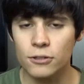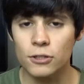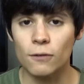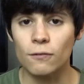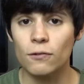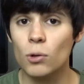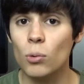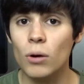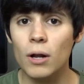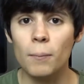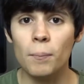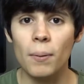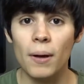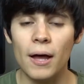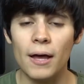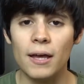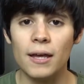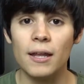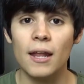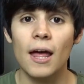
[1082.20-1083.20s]
So if you want to
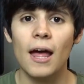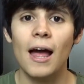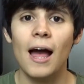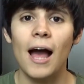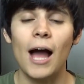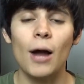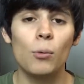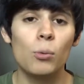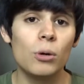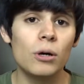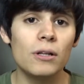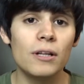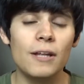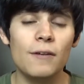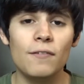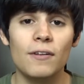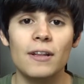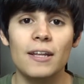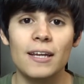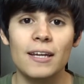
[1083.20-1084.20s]
buy it, I will
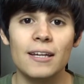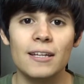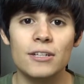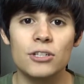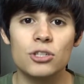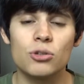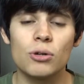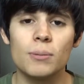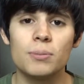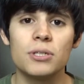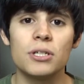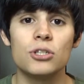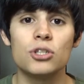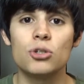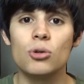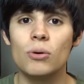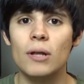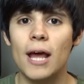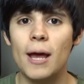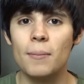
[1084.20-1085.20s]
leave a link in the description
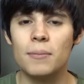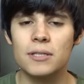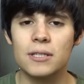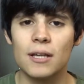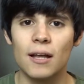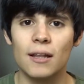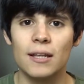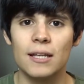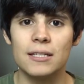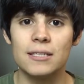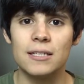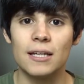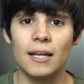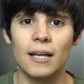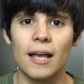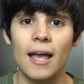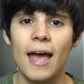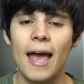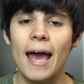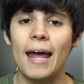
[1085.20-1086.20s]
to an Amazon
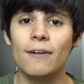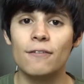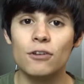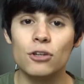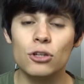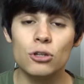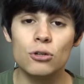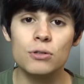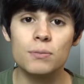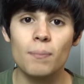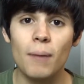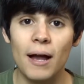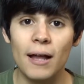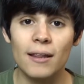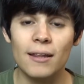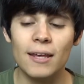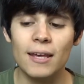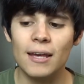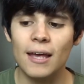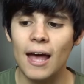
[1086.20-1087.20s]
listing, and if you use my
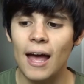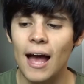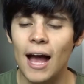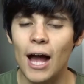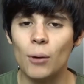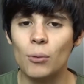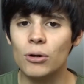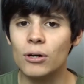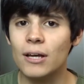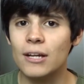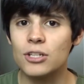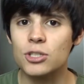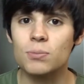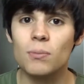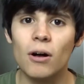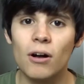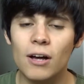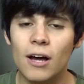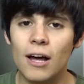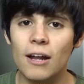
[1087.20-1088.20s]
link, I will get a
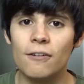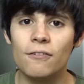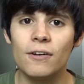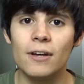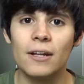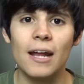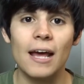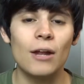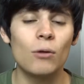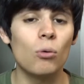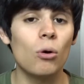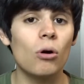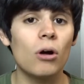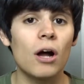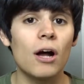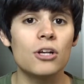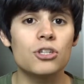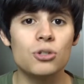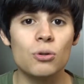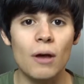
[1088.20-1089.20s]
small cut of it and it won't
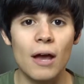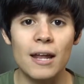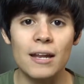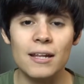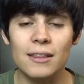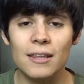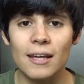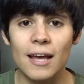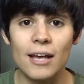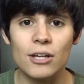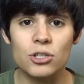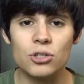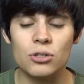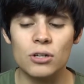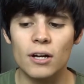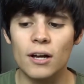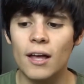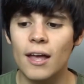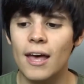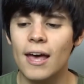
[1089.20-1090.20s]
cost you anything
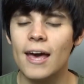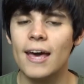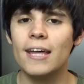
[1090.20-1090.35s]
extra.